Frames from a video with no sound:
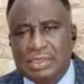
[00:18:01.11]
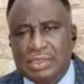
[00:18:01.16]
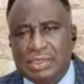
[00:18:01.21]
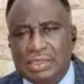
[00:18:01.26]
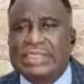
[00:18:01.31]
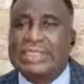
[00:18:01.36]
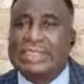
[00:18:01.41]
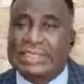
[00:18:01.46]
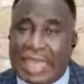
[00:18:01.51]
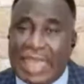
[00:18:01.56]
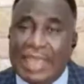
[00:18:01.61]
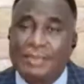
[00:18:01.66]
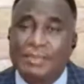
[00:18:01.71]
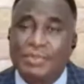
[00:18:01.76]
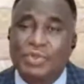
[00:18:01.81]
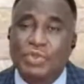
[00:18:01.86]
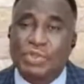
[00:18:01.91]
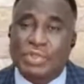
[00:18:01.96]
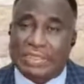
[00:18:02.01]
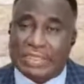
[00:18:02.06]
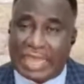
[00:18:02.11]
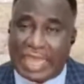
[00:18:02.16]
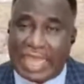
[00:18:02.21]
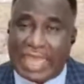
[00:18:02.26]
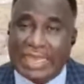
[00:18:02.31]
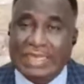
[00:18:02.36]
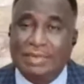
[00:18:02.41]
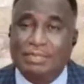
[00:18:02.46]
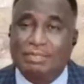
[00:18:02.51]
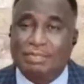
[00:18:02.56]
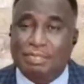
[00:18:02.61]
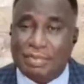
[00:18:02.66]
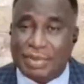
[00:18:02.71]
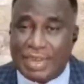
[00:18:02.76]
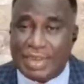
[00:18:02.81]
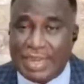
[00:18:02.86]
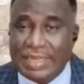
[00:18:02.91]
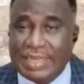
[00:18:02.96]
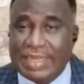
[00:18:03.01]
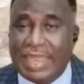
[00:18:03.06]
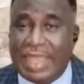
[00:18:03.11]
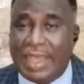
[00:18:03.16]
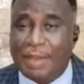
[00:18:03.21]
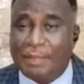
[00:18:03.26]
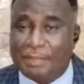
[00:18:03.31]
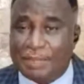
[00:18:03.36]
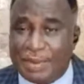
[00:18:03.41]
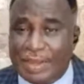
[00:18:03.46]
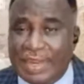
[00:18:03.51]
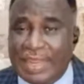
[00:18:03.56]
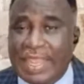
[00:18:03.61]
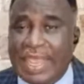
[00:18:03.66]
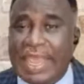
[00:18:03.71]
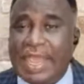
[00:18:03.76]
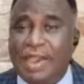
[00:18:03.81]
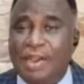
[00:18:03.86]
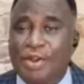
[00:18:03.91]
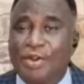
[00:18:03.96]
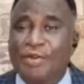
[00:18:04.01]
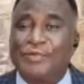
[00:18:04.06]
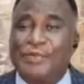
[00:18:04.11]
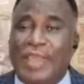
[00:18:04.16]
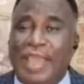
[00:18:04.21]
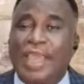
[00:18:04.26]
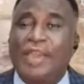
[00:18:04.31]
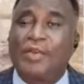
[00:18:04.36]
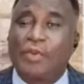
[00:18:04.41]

It is time to start praying a prayer of